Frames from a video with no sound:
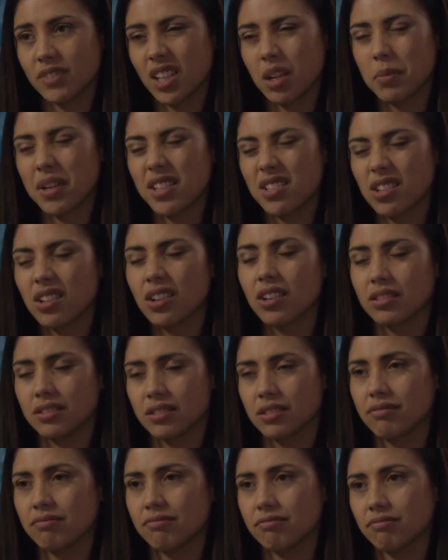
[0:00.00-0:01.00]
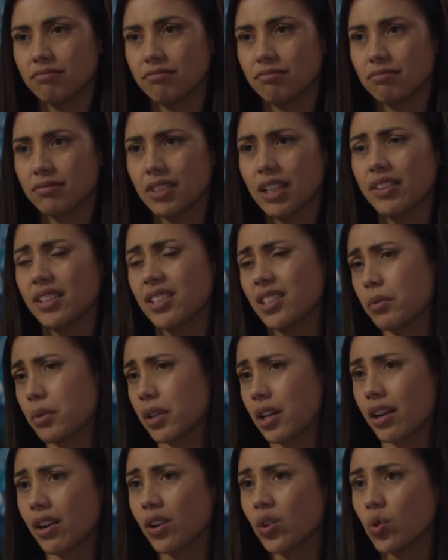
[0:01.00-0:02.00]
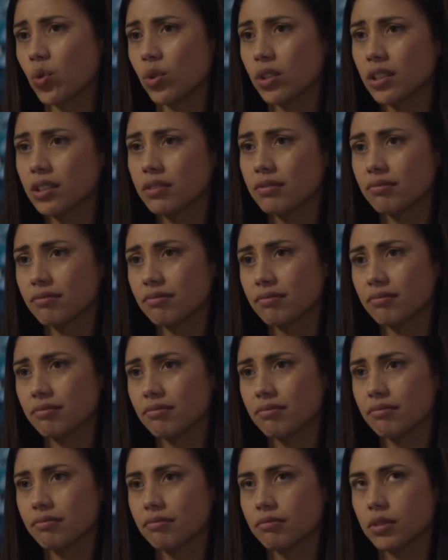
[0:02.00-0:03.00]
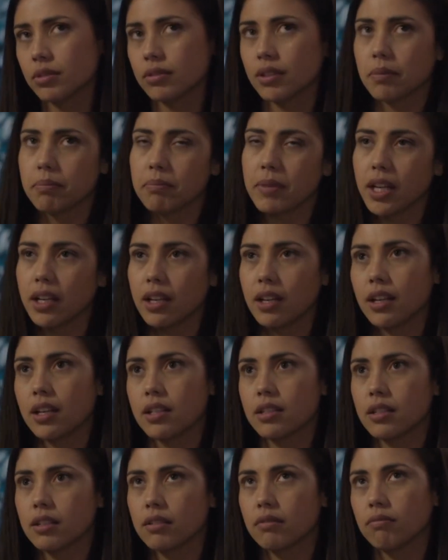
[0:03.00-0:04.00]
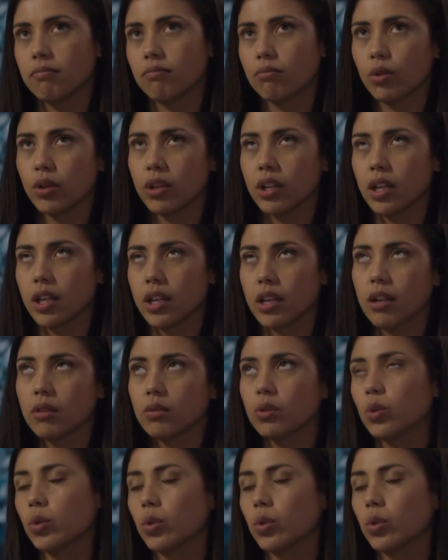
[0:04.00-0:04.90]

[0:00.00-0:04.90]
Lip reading: That means a lot. Having someone in our corner. Well, the Marty and Esther working it out